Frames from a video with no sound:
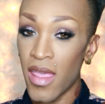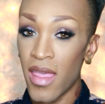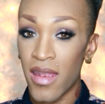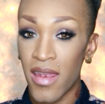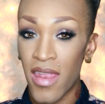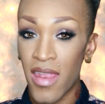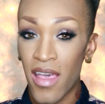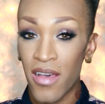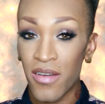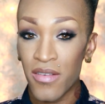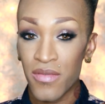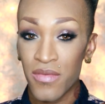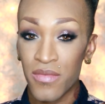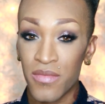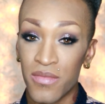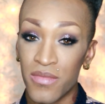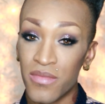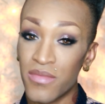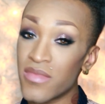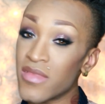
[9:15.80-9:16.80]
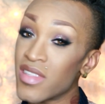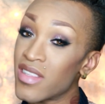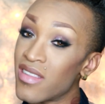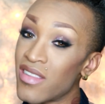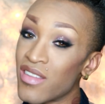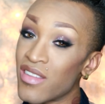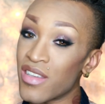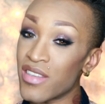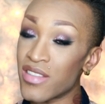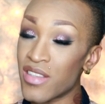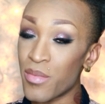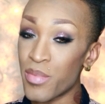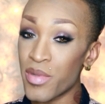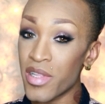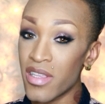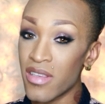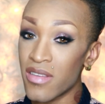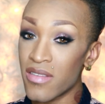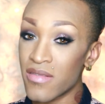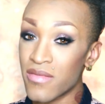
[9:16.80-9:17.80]
And now, the look is
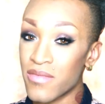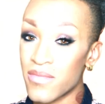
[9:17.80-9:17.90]
complete.